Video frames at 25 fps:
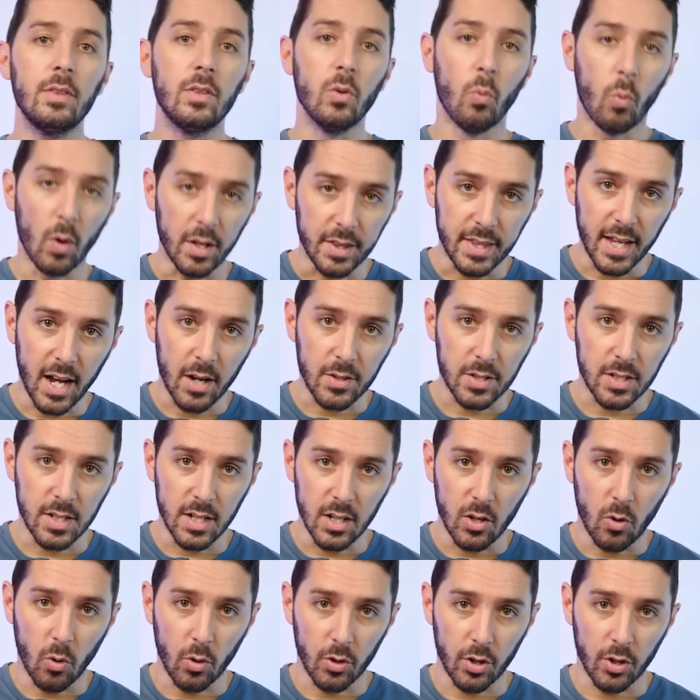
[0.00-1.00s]
the
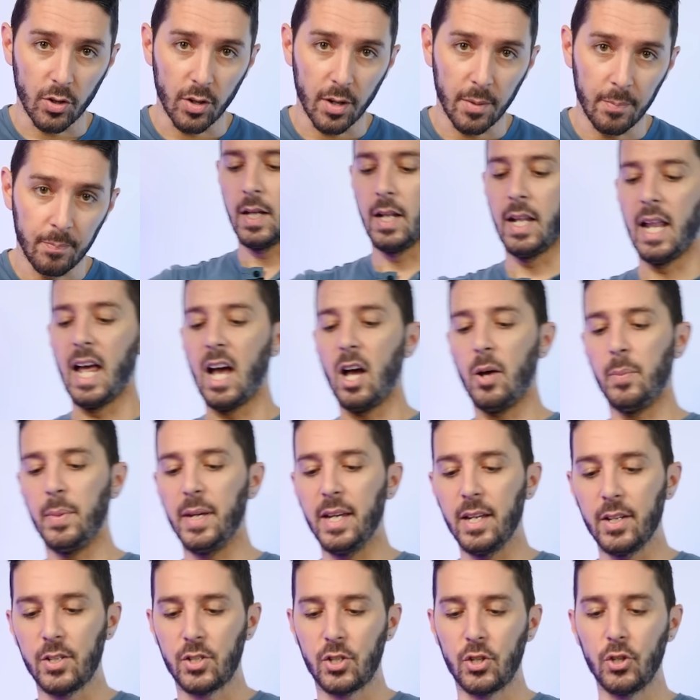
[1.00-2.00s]
1000D Cordura. Allow
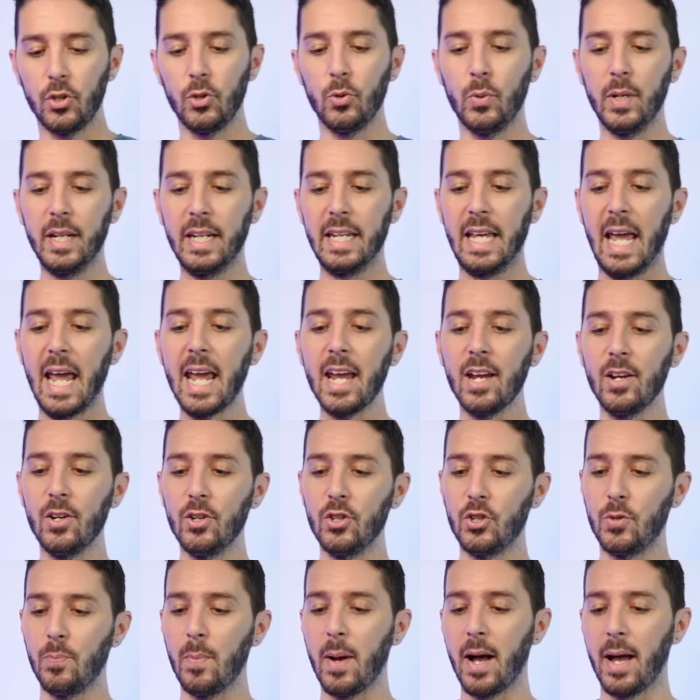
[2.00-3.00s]
me to
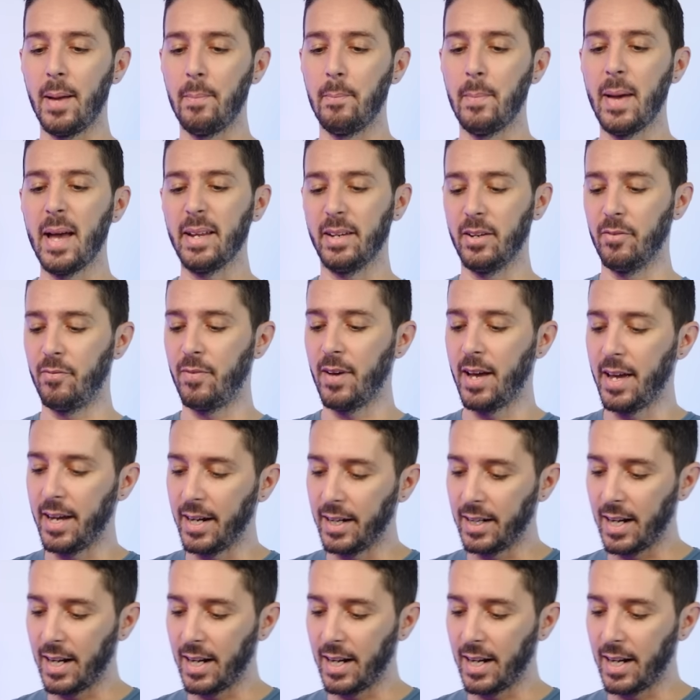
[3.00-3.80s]
engage my magnifying